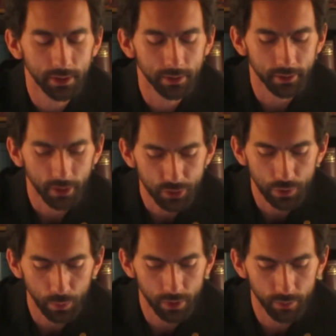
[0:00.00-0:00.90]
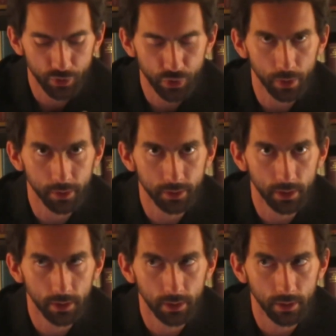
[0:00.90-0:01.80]
in a country where the majority
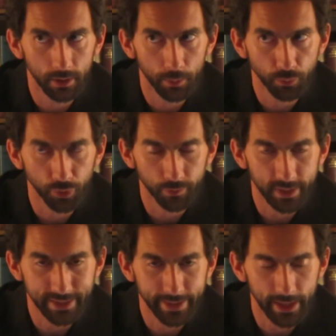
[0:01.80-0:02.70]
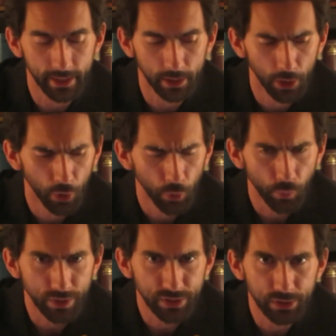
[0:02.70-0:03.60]
profess that,
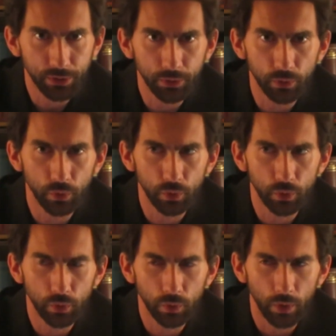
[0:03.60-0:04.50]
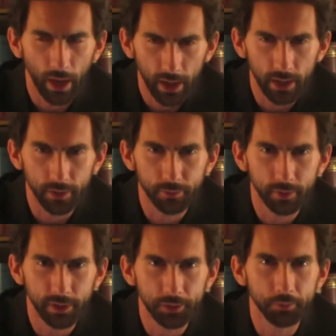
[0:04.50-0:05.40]
we still have
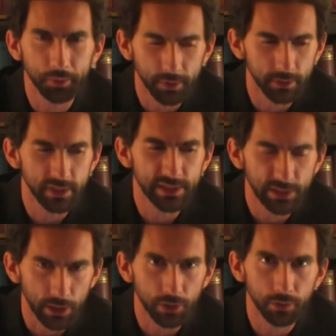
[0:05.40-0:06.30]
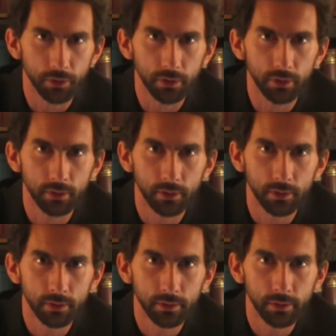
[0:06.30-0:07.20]
a completely secular
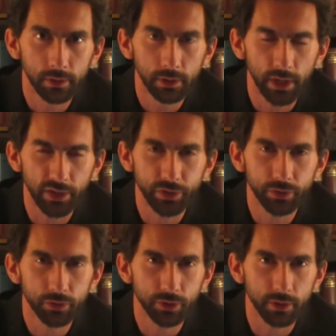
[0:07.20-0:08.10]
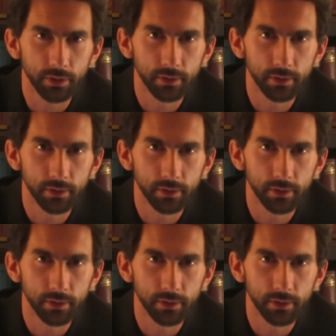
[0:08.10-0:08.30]
constitution?